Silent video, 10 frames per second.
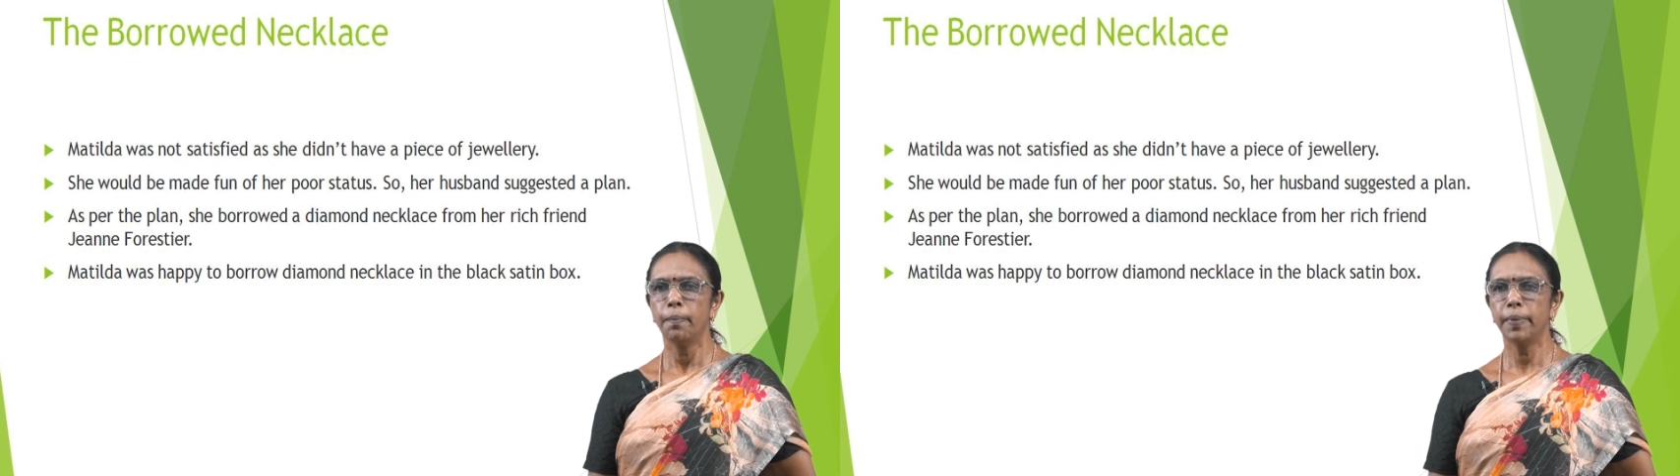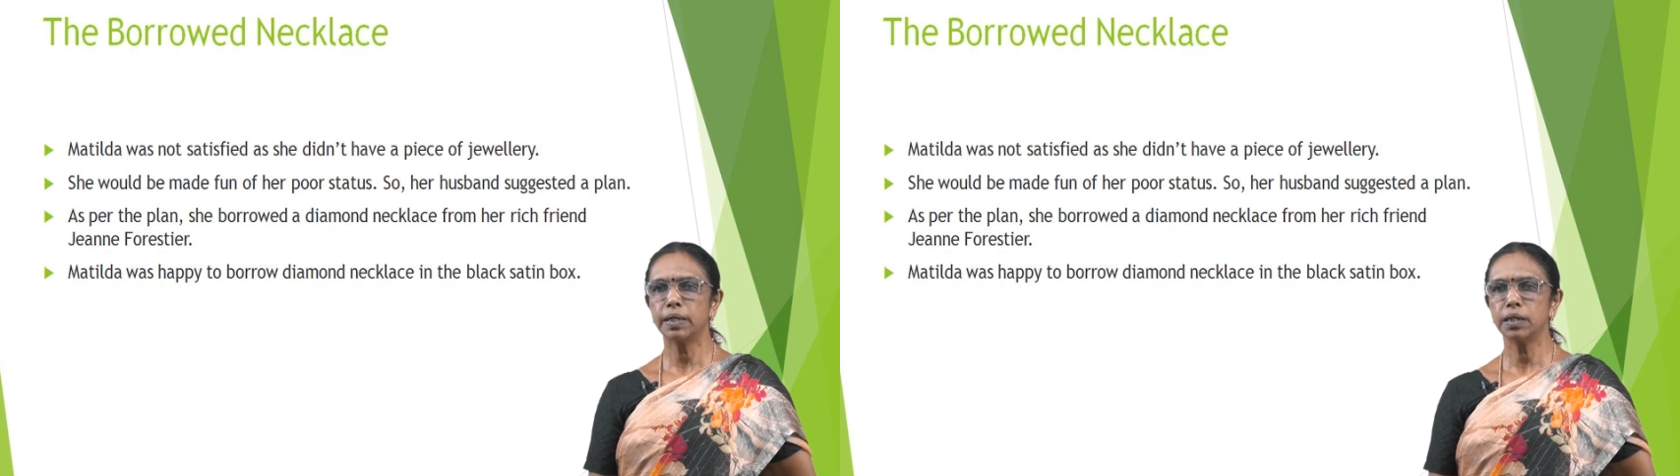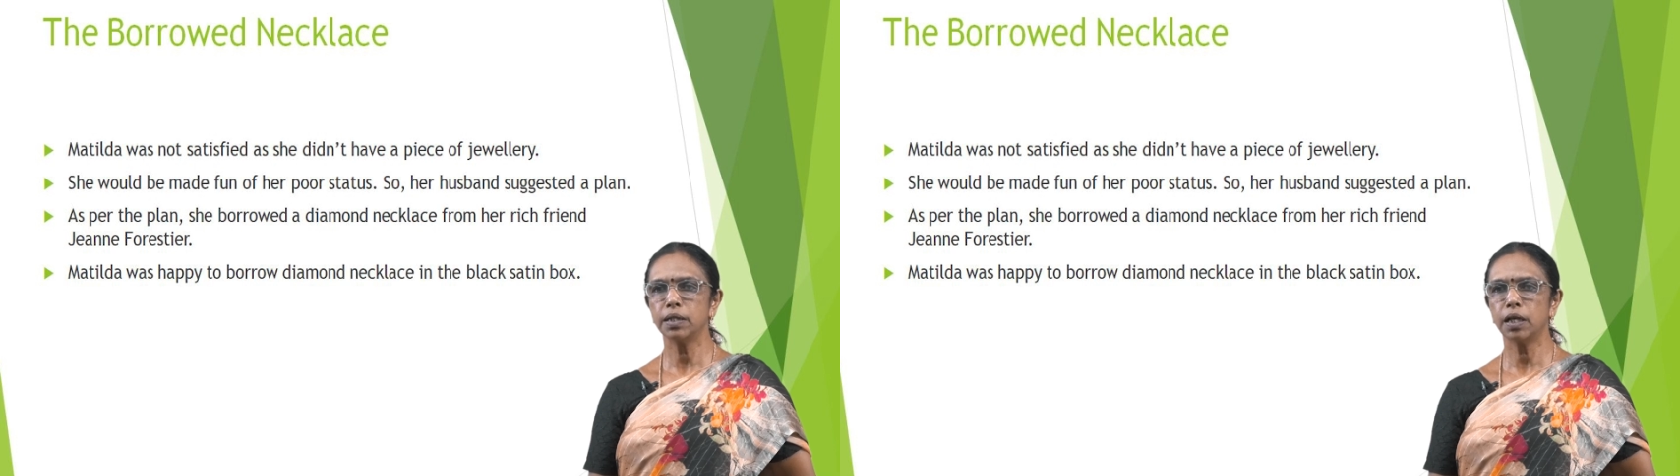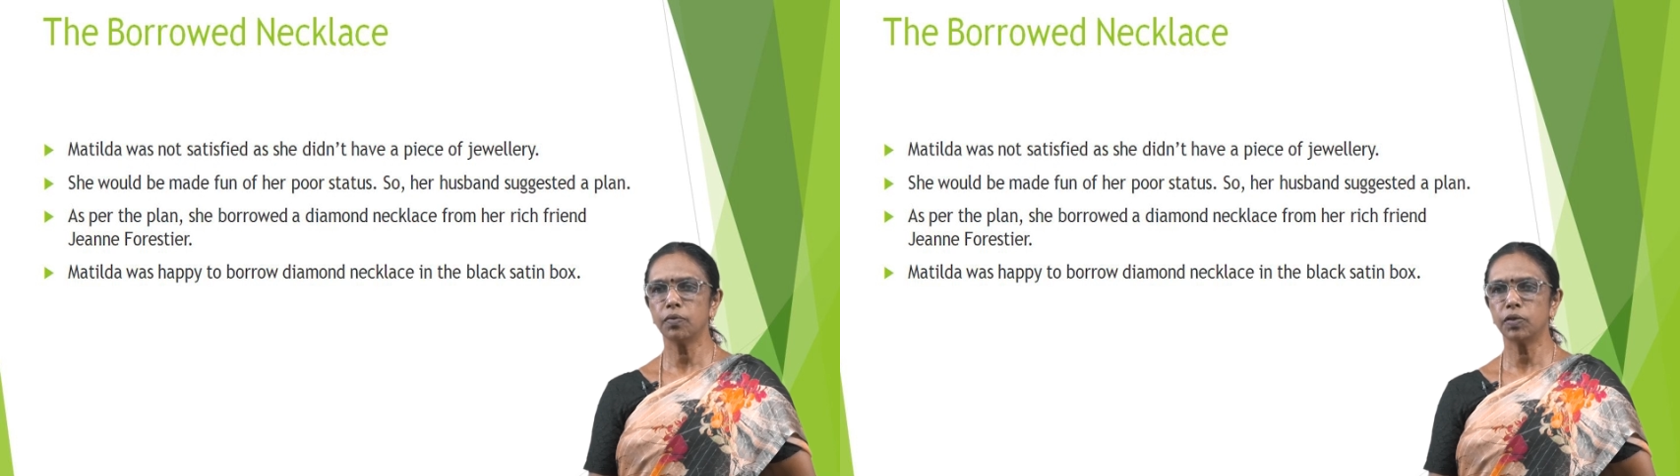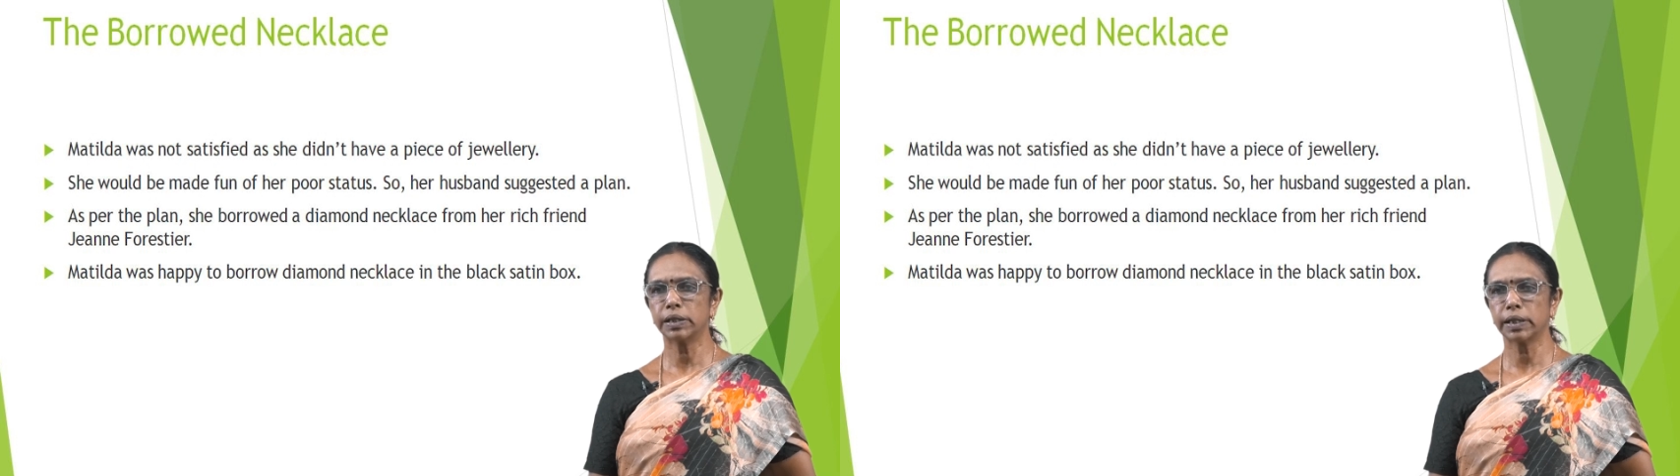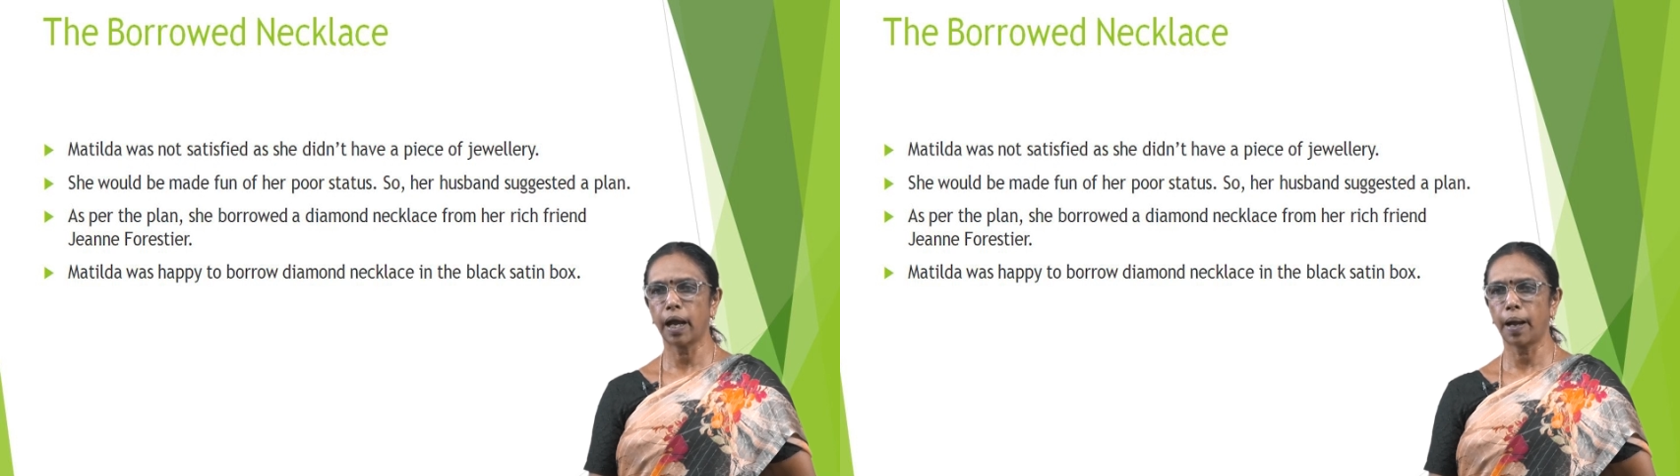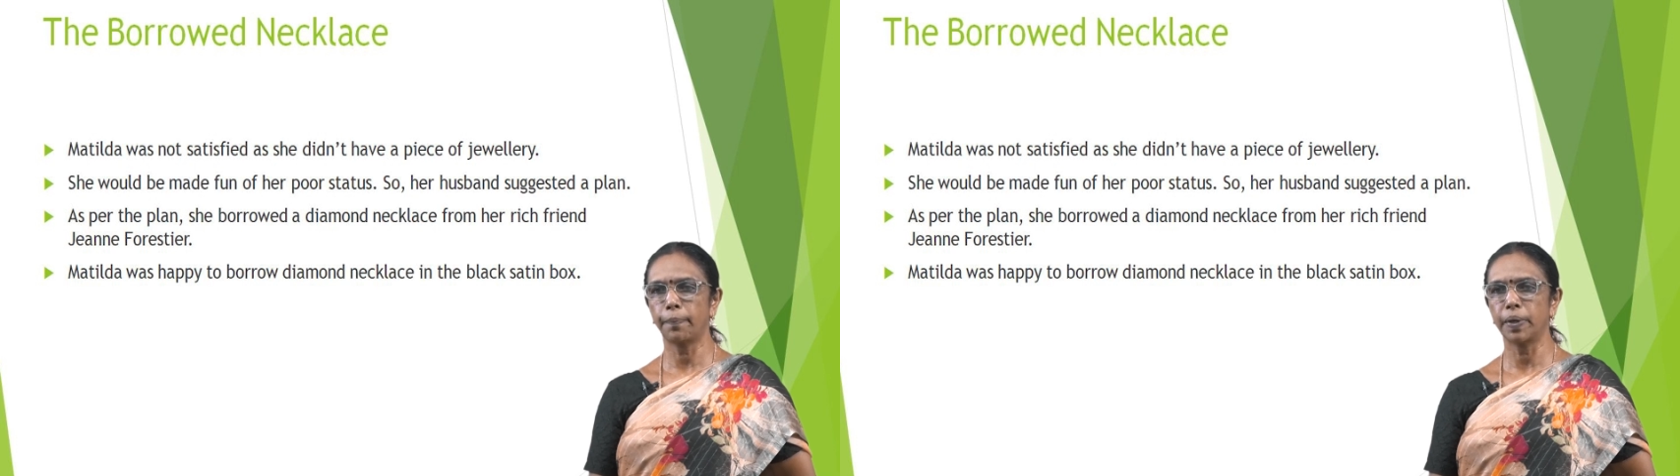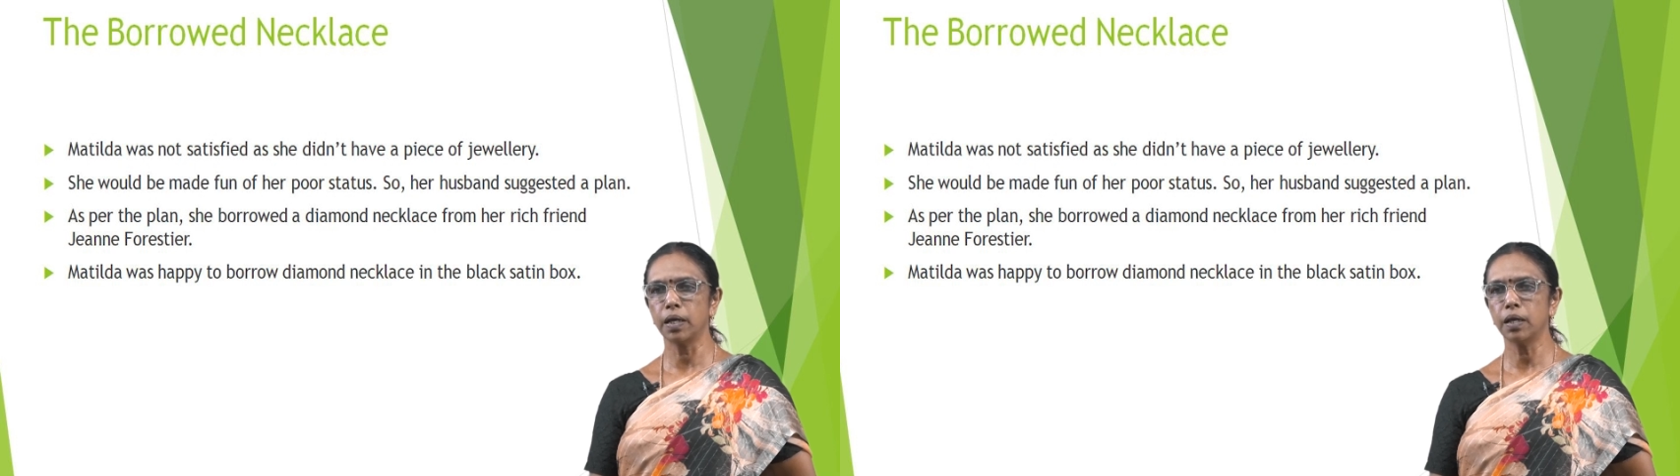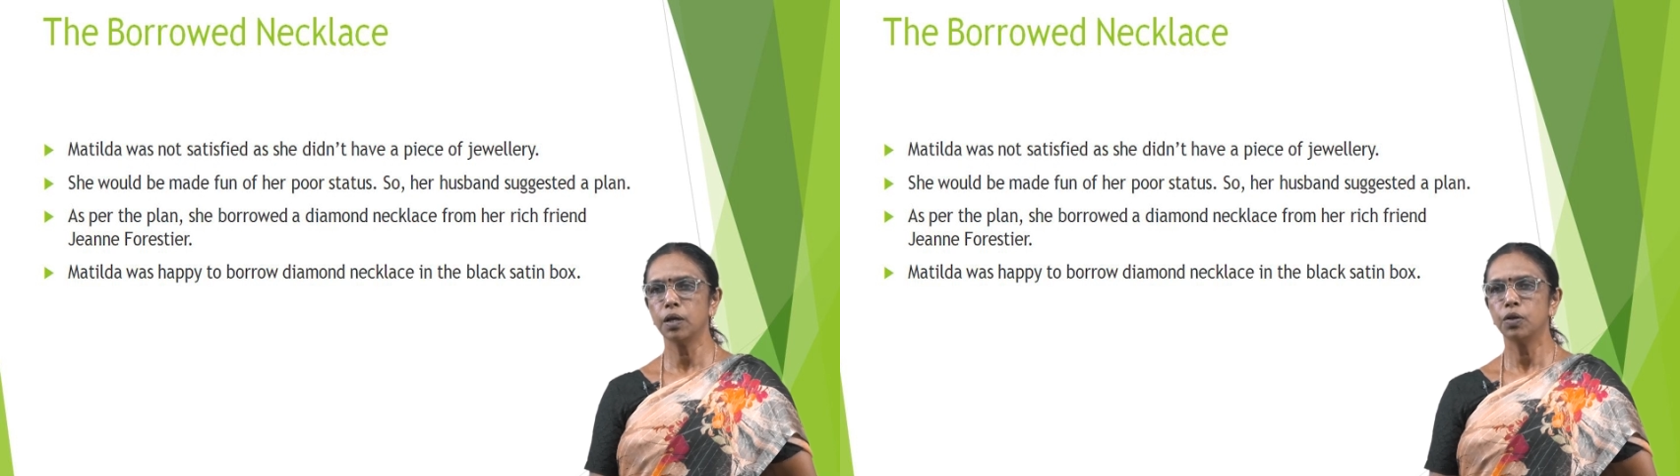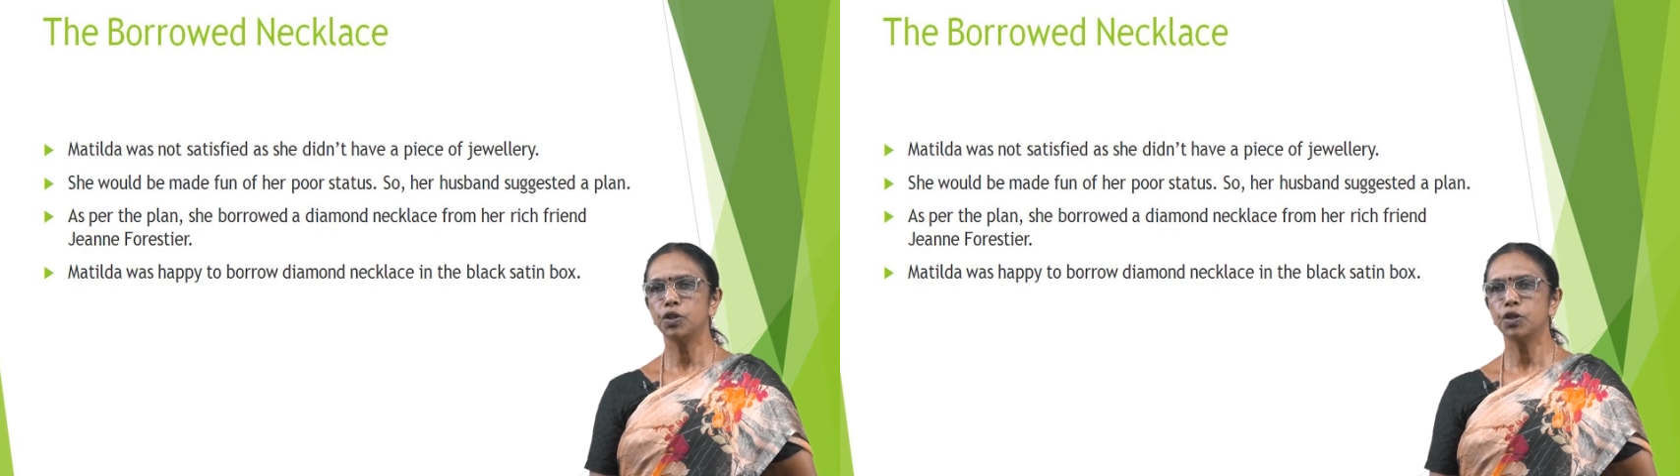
Matilda was happy